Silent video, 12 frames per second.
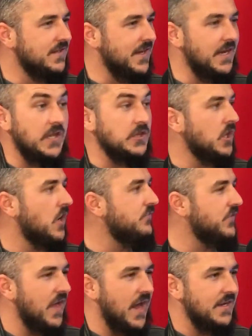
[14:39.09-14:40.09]
And I loved
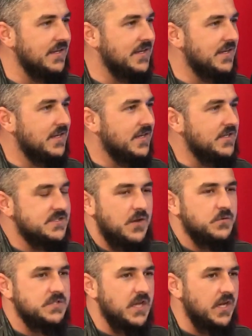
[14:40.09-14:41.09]
that, because I
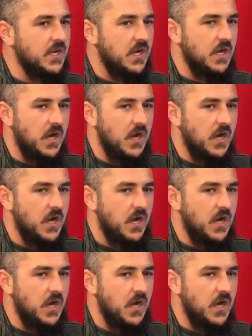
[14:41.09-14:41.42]
was like,